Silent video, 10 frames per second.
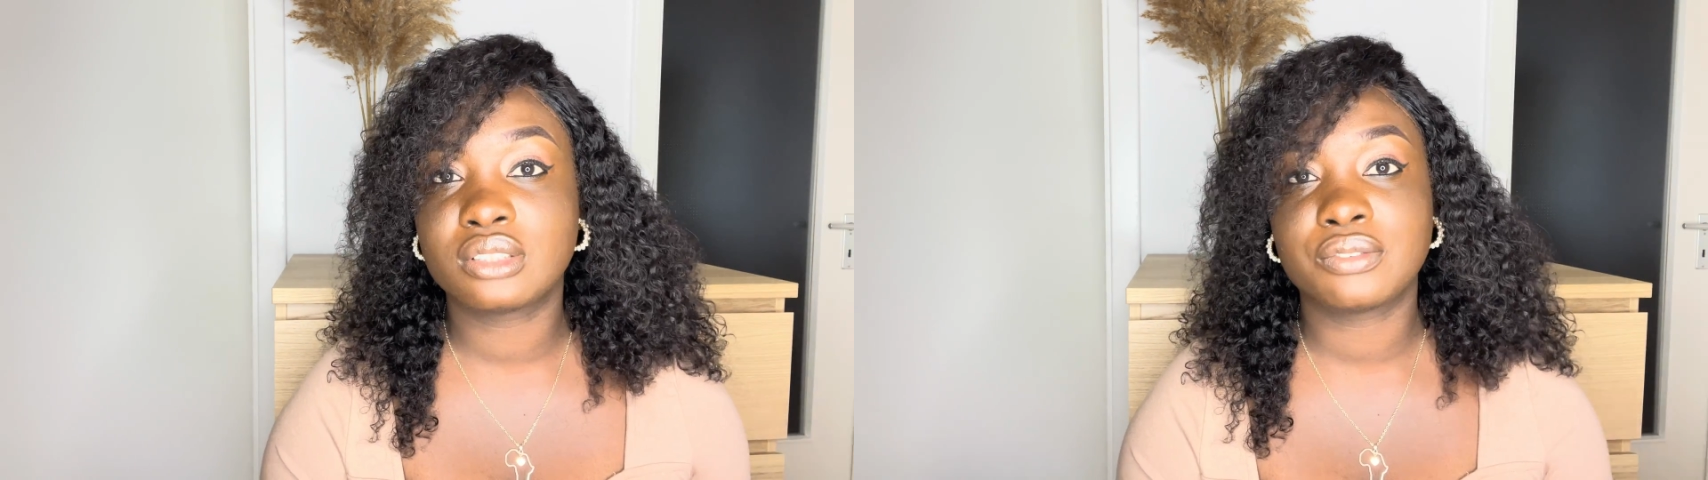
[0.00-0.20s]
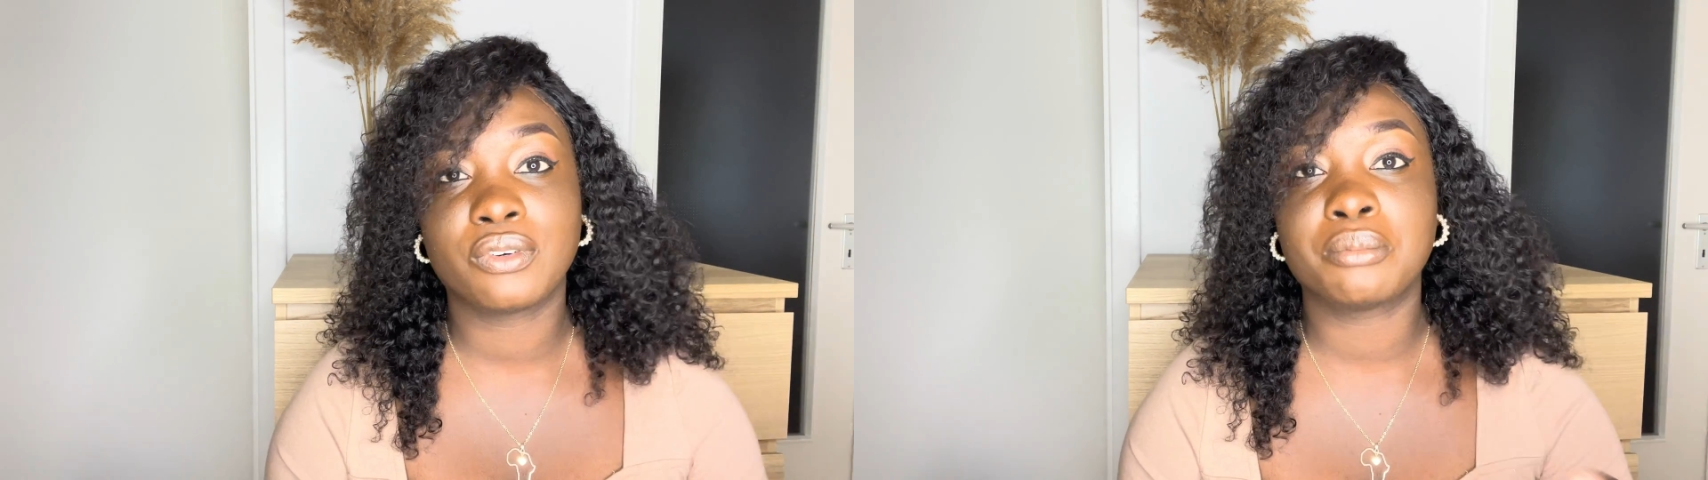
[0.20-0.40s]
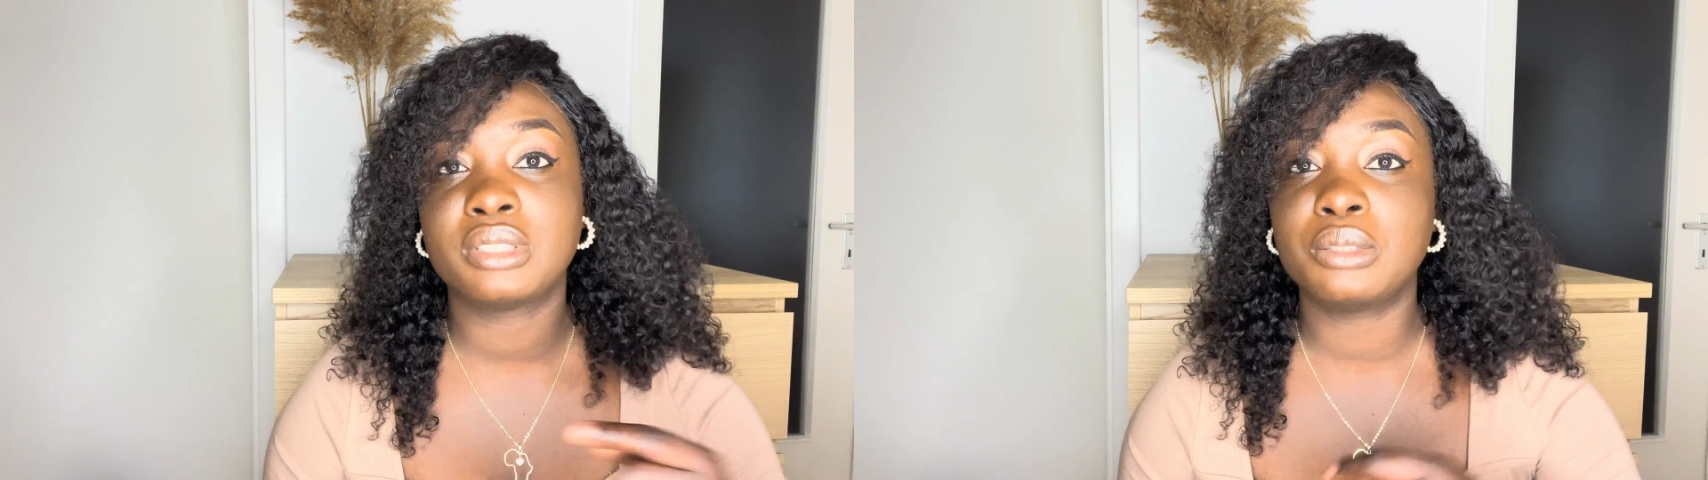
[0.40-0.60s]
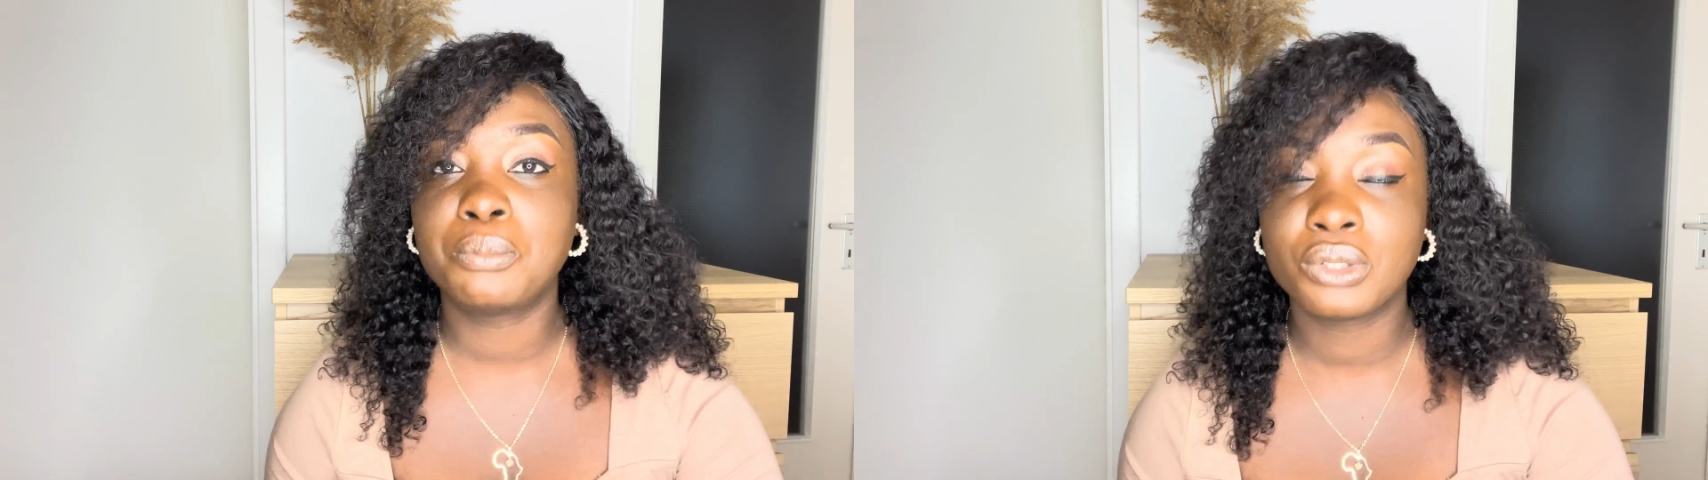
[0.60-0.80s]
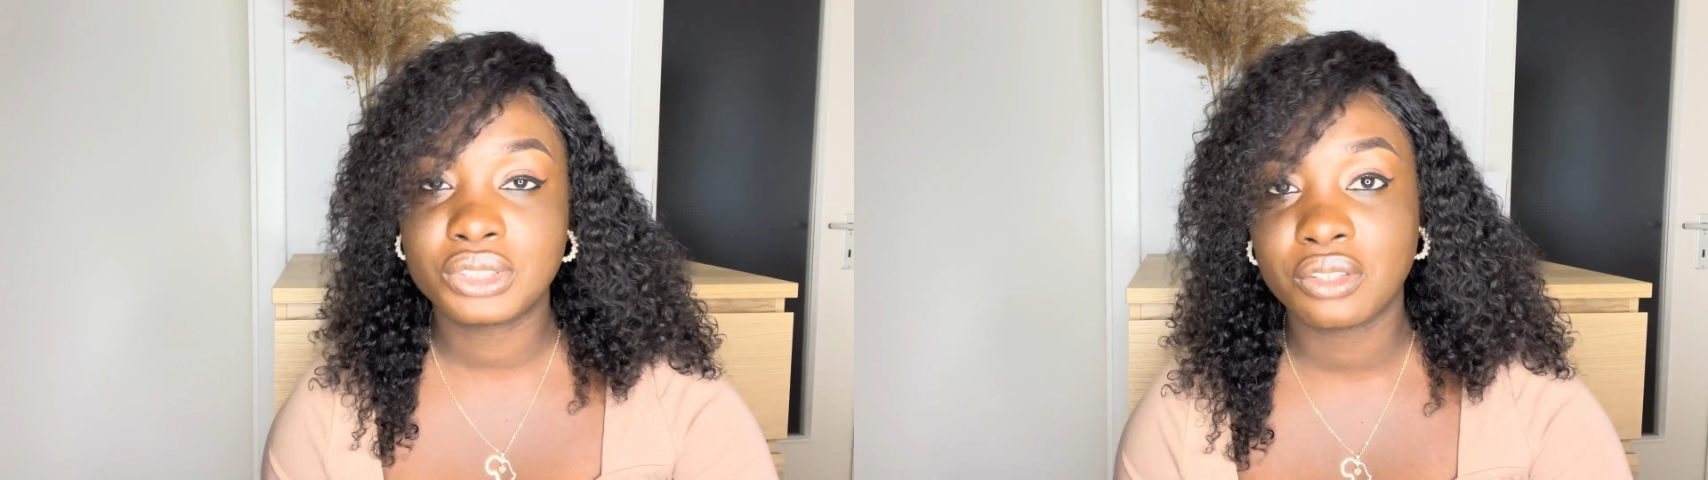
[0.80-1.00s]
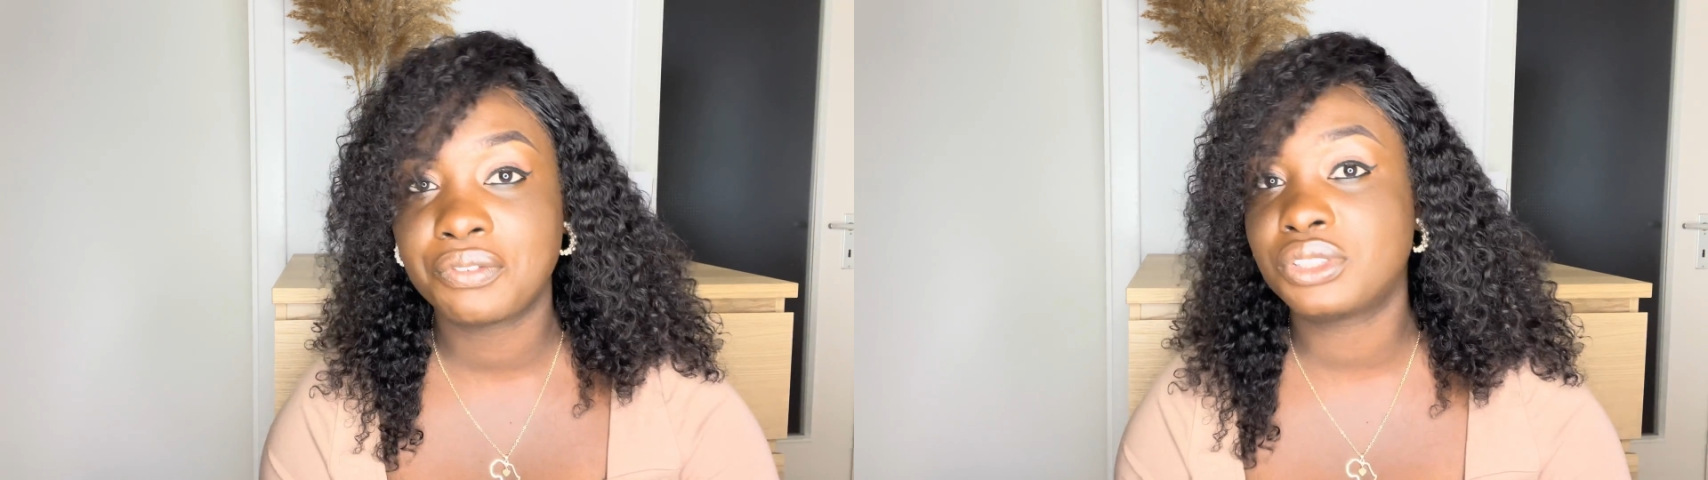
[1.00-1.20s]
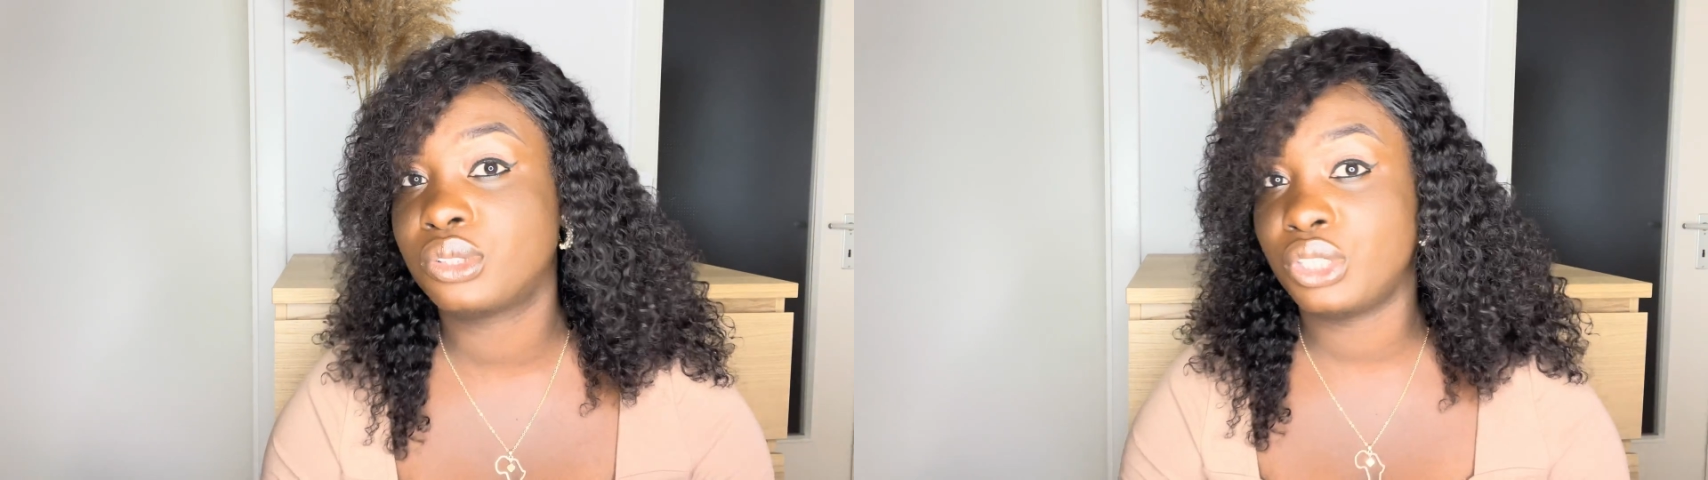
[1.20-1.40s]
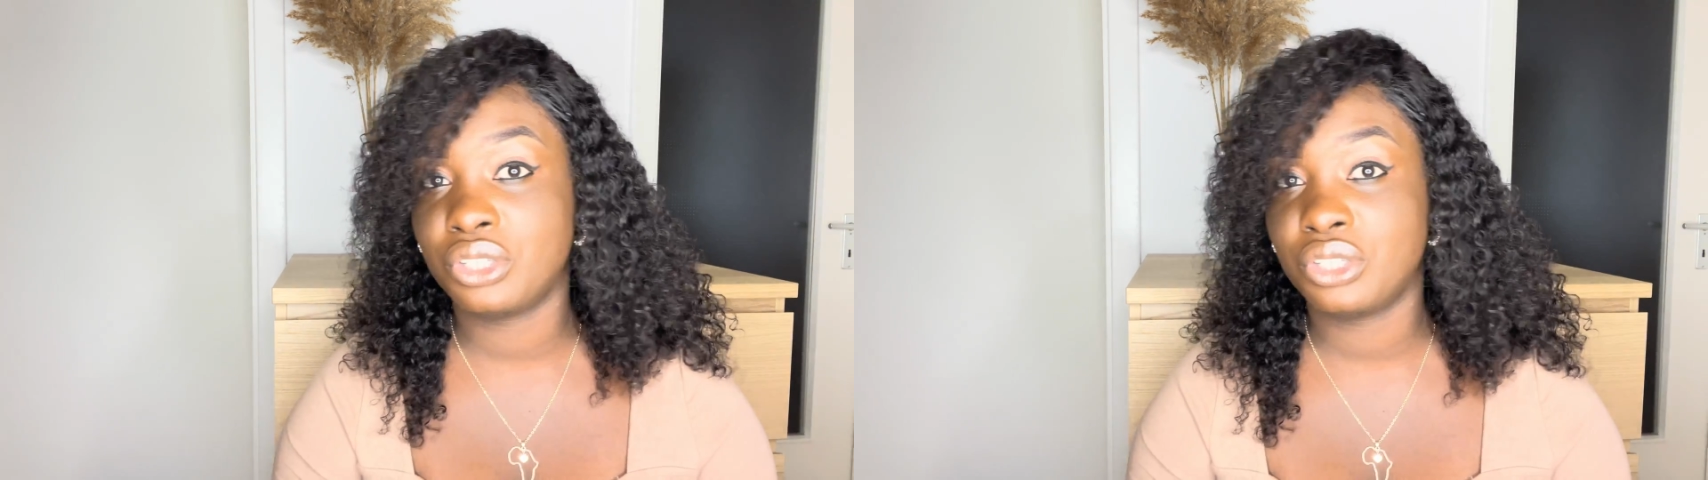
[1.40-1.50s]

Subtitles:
from the post office to the